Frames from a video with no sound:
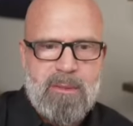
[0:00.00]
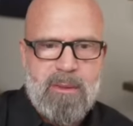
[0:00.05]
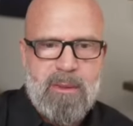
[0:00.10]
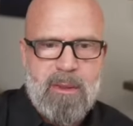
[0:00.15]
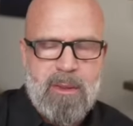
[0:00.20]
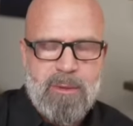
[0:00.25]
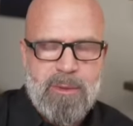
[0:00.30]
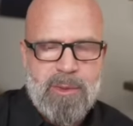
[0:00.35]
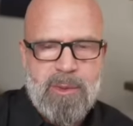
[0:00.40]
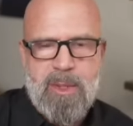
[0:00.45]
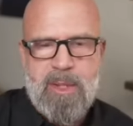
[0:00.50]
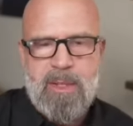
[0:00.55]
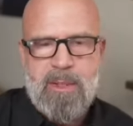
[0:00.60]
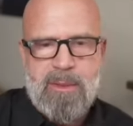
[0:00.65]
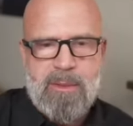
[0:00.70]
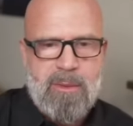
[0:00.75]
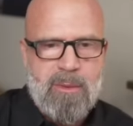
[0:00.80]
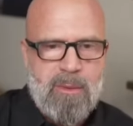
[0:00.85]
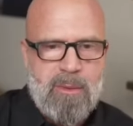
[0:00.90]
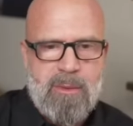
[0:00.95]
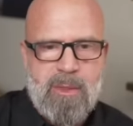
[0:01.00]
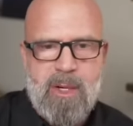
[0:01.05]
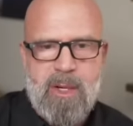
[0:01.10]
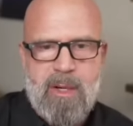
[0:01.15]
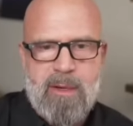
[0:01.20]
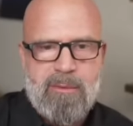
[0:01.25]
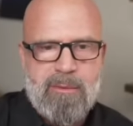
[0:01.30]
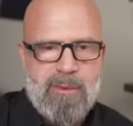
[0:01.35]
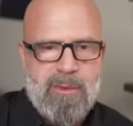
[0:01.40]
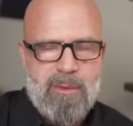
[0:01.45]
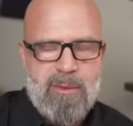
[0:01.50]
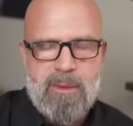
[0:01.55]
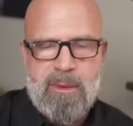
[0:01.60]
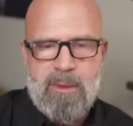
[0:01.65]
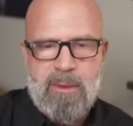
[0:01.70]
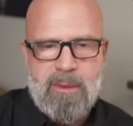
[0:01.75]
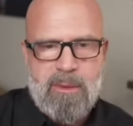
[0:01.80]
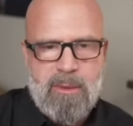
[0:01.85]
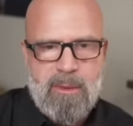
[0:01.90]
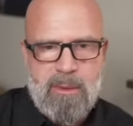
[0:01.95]
you know, training, doing crab,
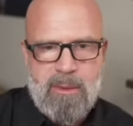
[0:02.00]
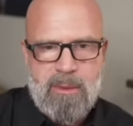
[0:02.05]
doing